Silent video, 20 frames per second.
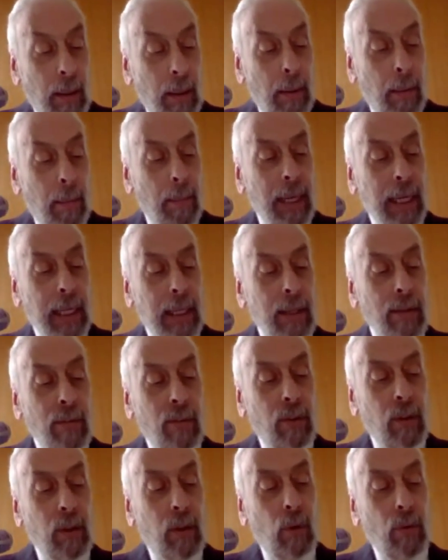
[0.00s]

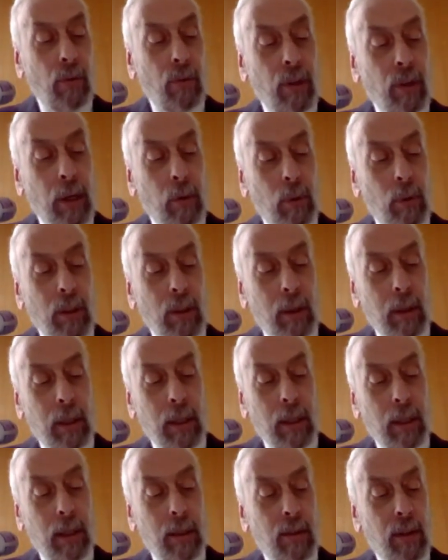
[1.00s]
Mackenzie
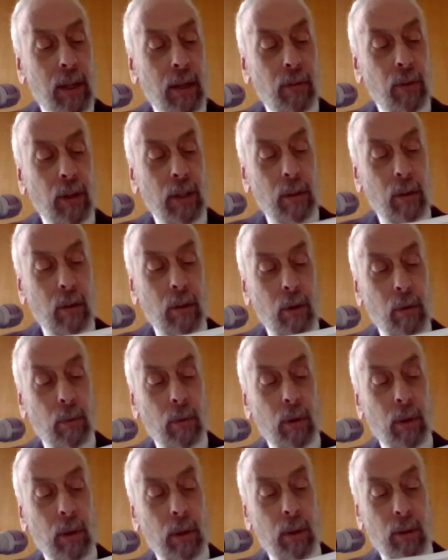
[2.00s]
consequently does enter
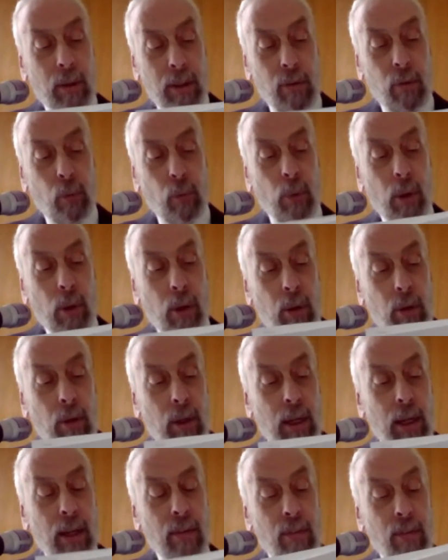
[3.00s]
this word
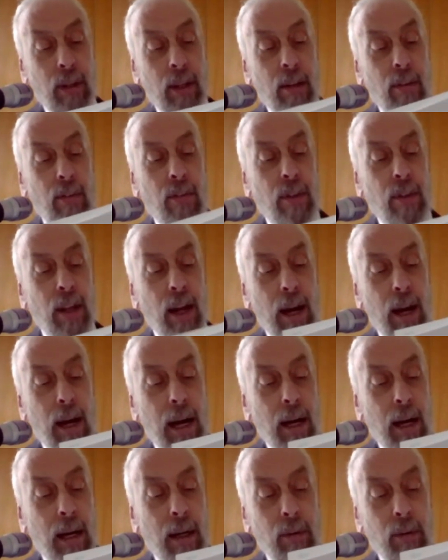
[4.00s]
as
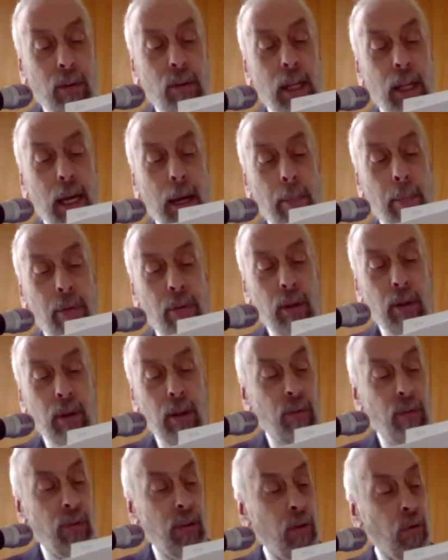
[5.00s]
Zaha, depth, in
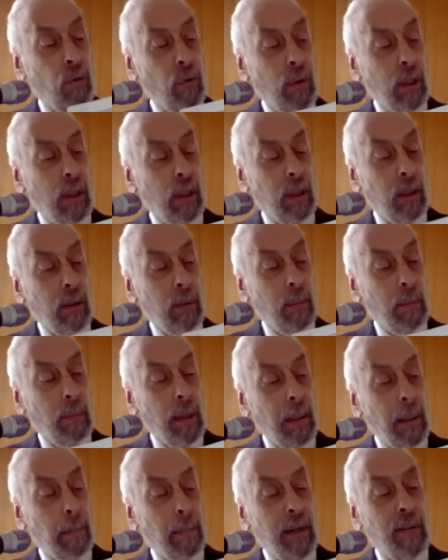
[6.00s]
his dictionary
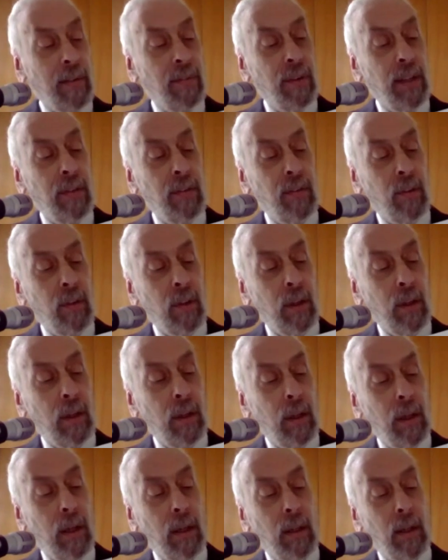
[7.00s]
by prefixing
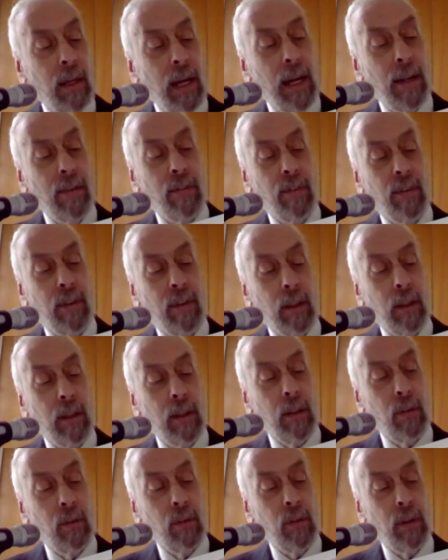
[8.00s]
an
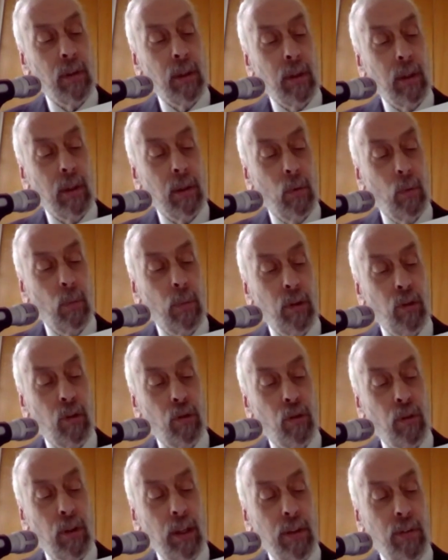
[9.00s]
asterisk,
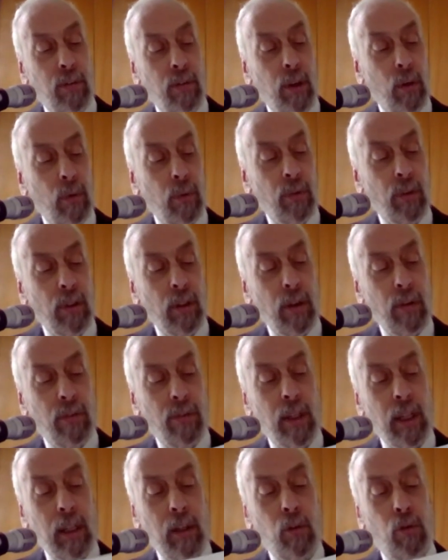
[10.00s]
which is used in his
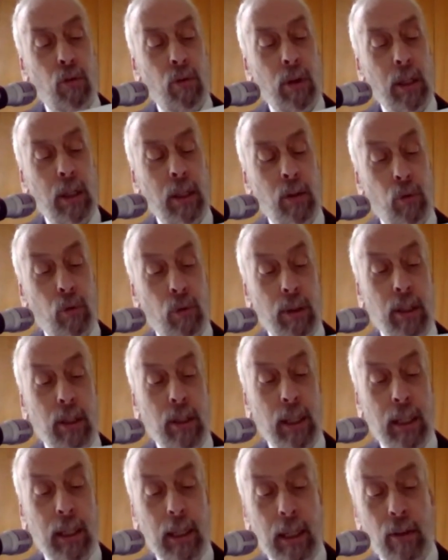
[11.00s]
dictionary to
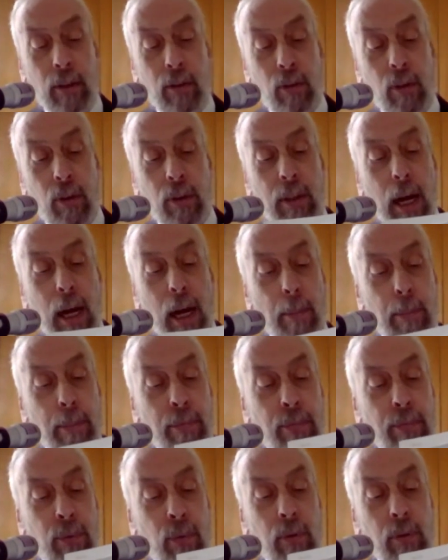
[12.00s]
indicate
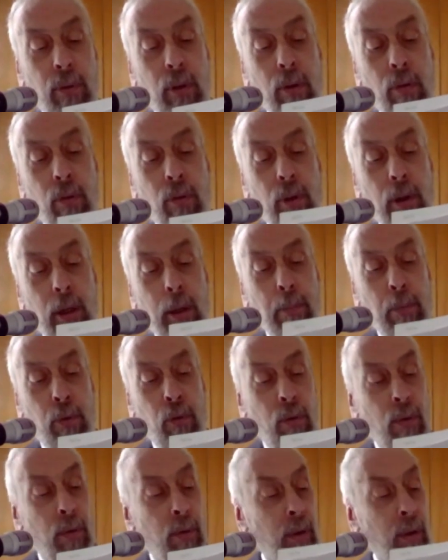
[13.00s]
doubtful
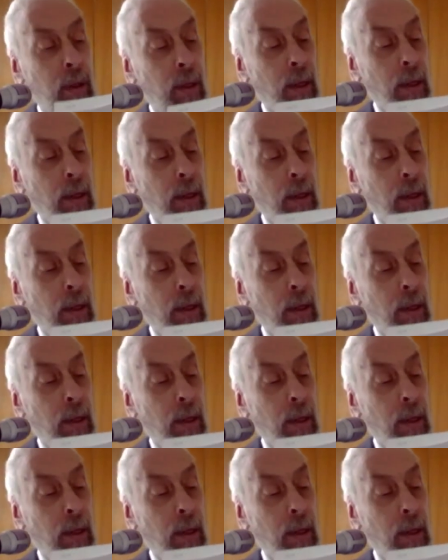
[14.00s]
transcription.